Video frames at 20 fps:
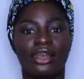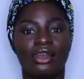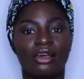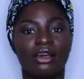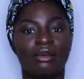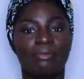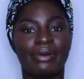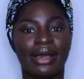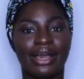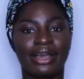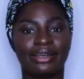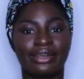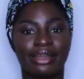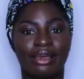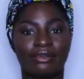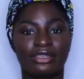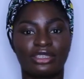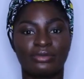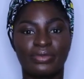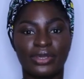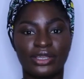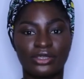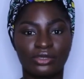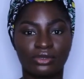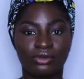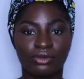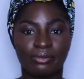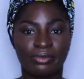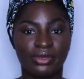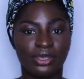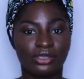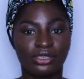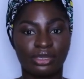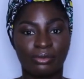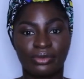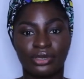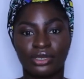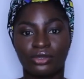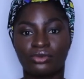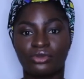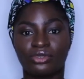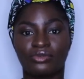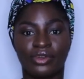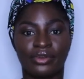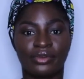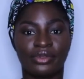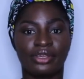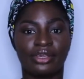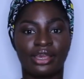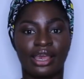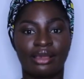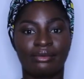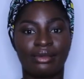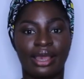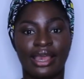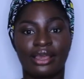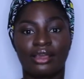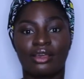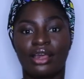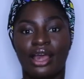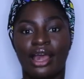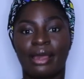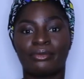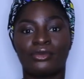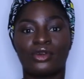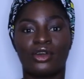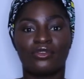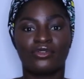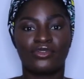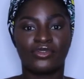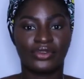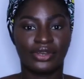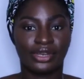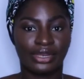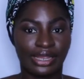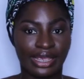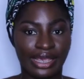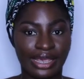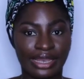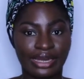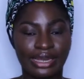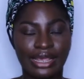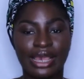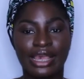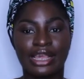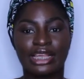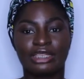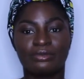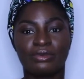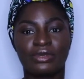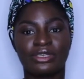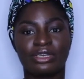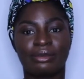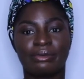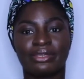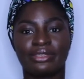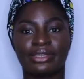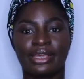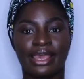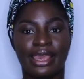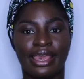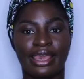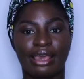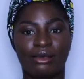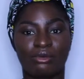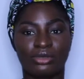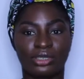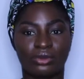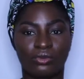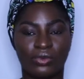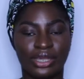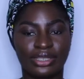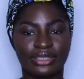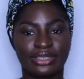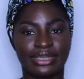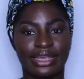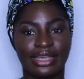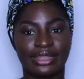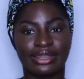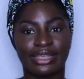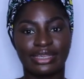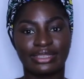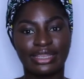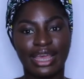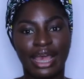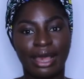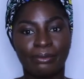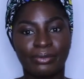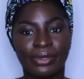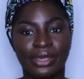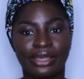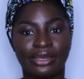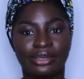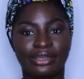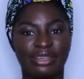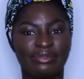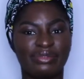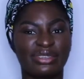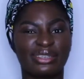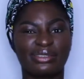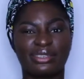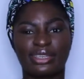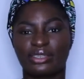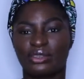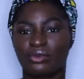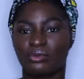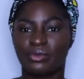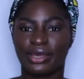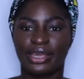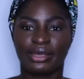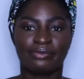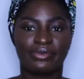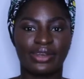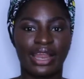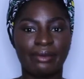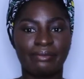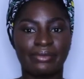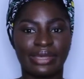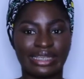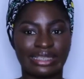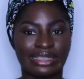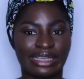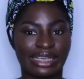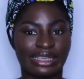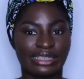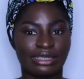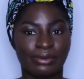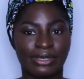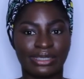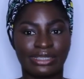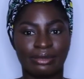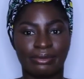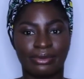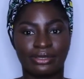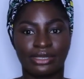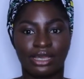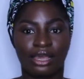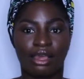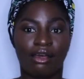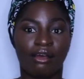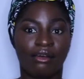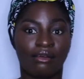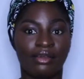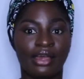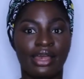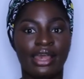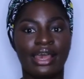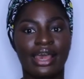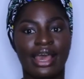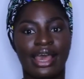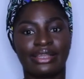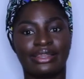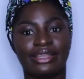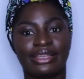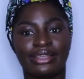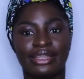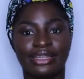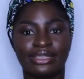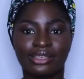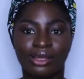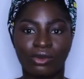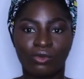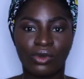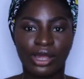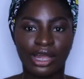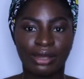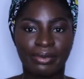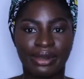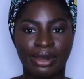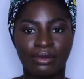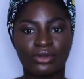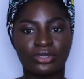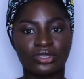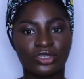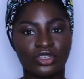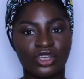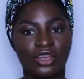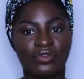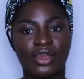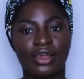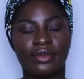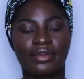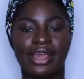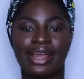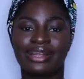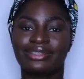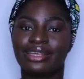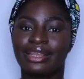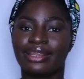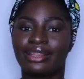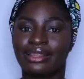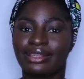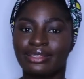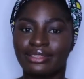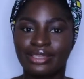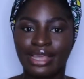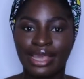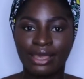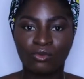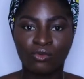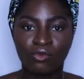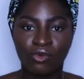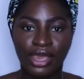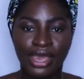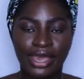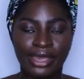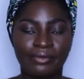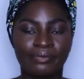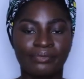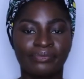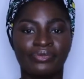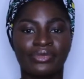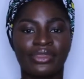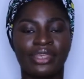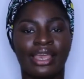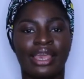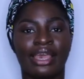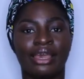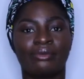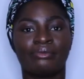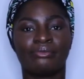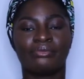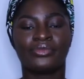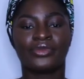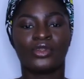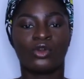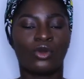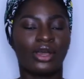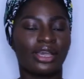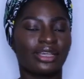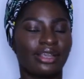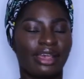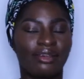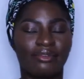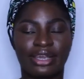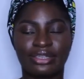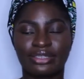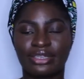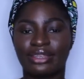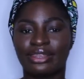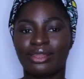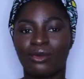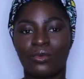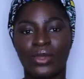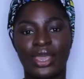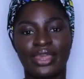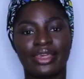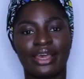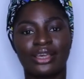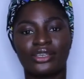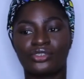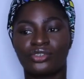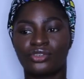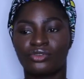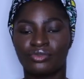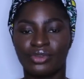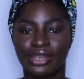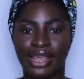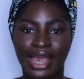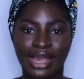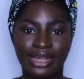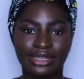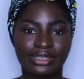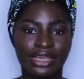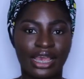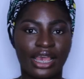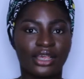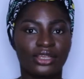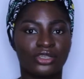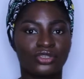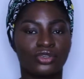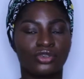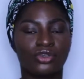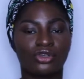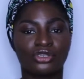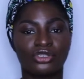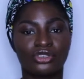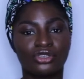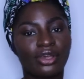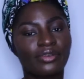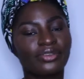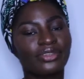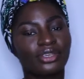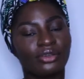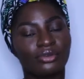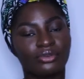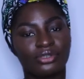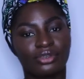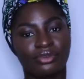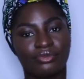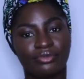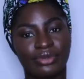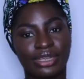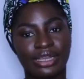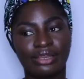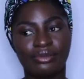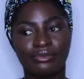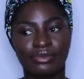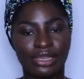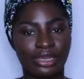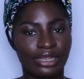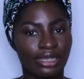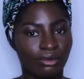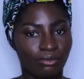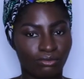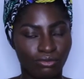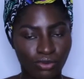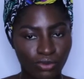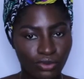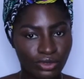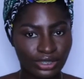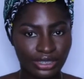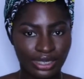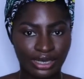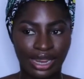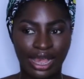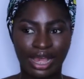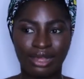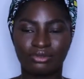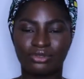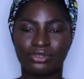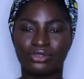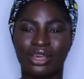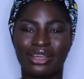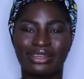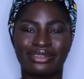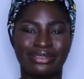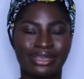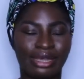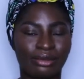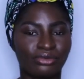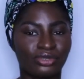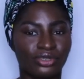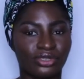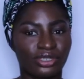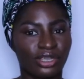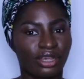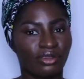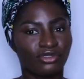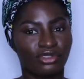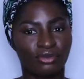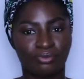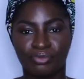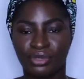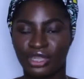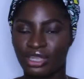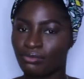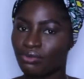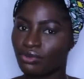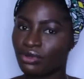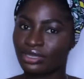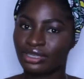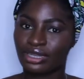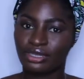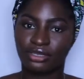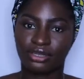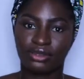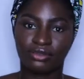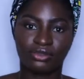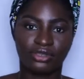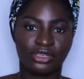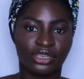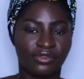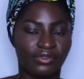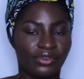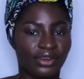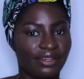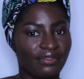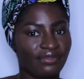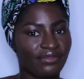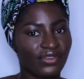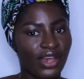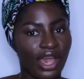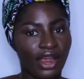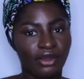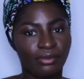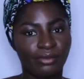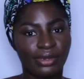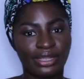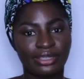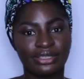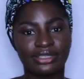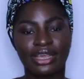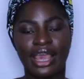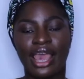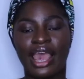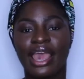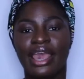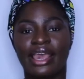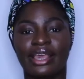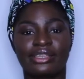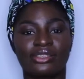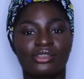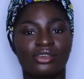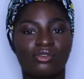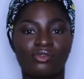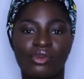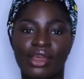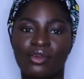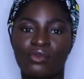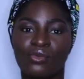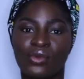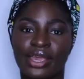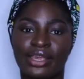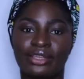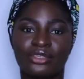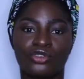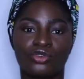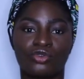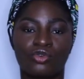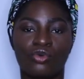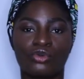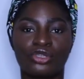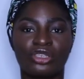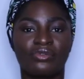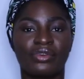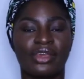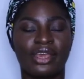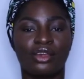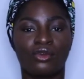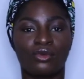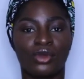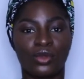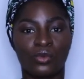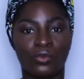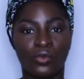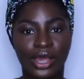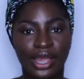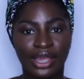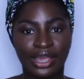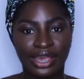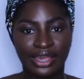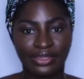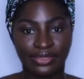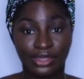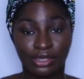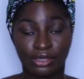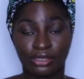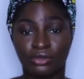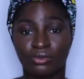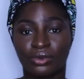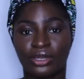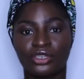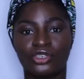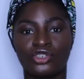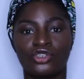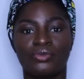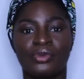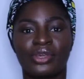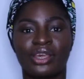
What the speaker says: look back now, speak to somebody who's very I'm confident in, speak to them and say, hey, I was at work today, this happened. Even sometimes with my flatmates, I speak to them, I was like, oh, I did this at work, but I wasn't sure if I reacted in the same way, or I reacted in the way that I should react. So your soft skills are really, really important. How to adapt yourself to people, adapt yourself to different environments. It's a great way to cultivate a great work ethic, because once